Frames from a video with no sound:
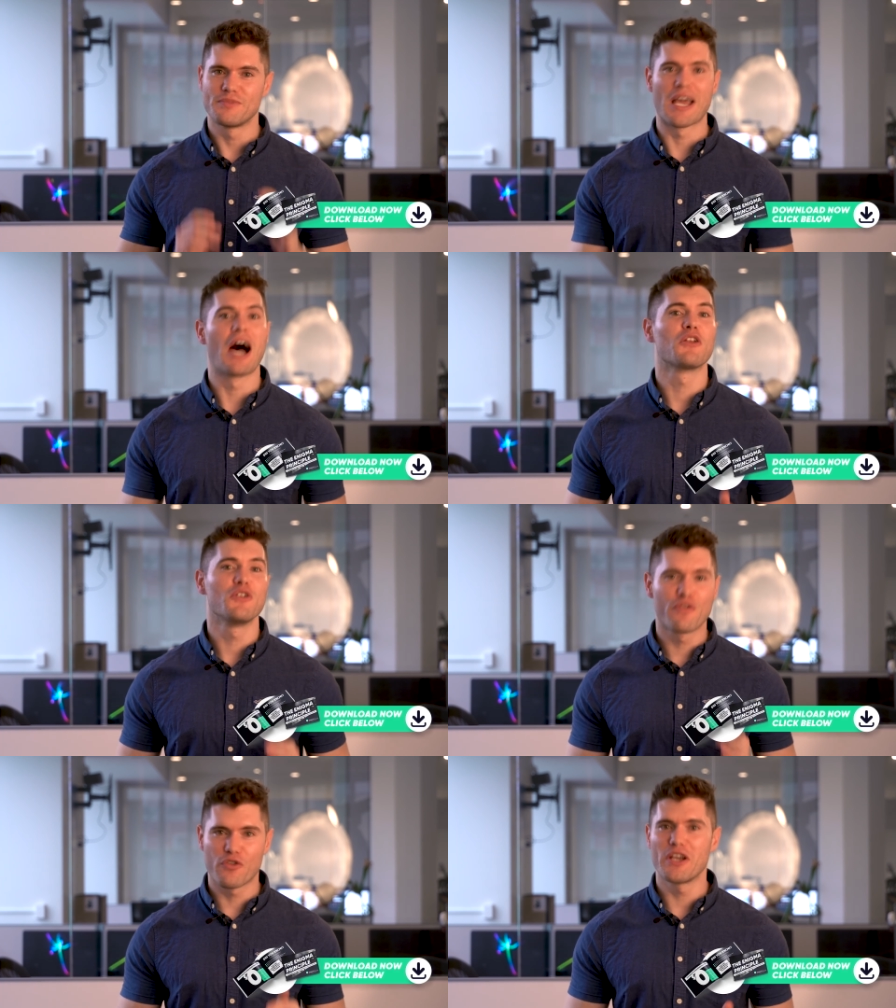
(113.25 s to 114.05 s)

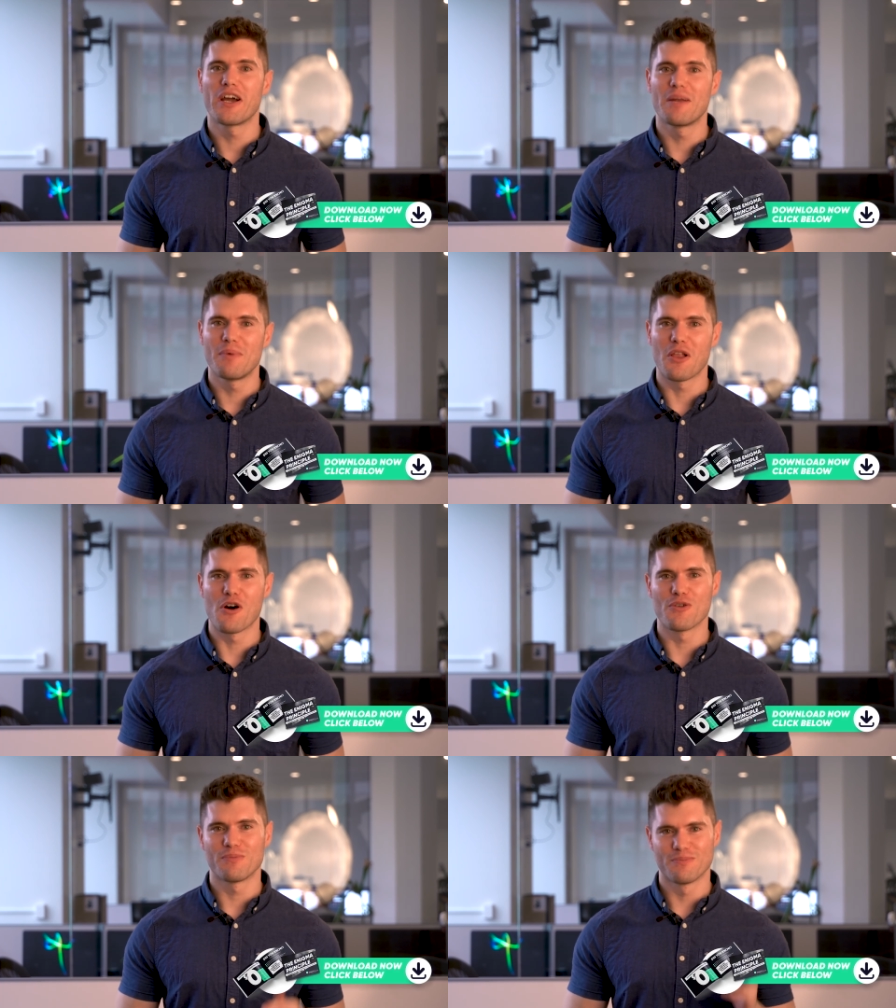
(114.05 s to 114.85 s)
Download the free guide
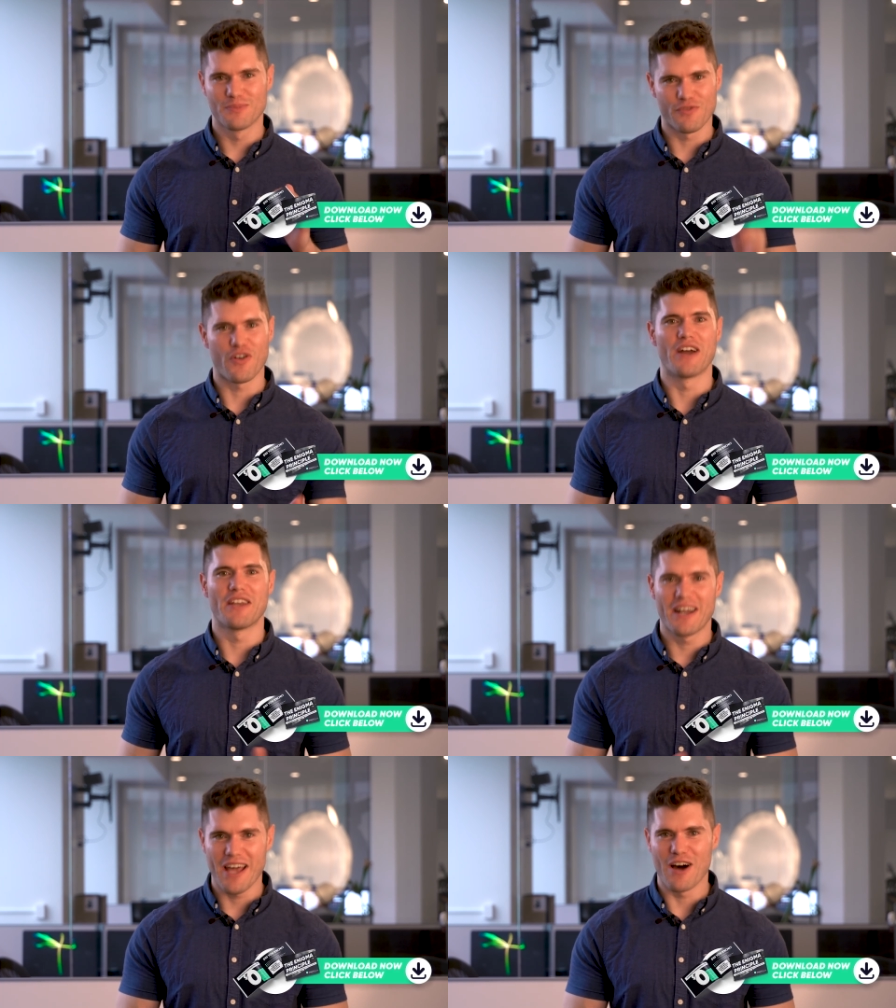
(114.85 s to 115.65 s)
below to
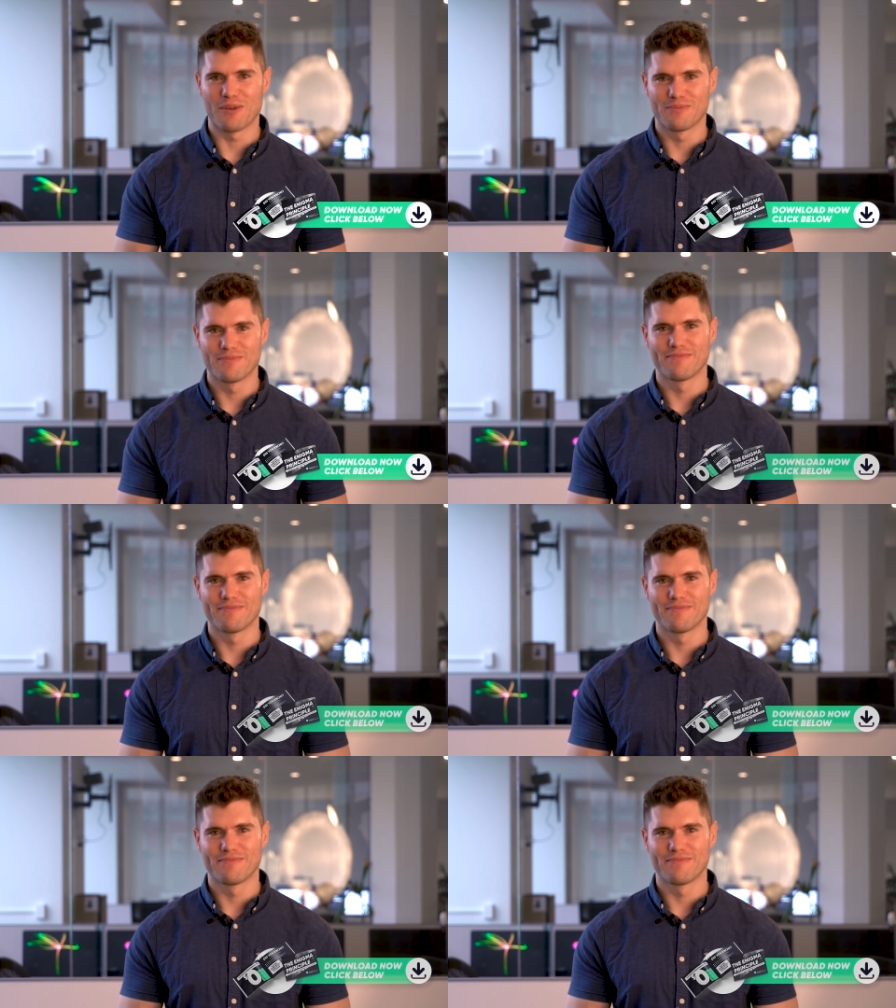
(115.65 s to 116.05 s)
find out how.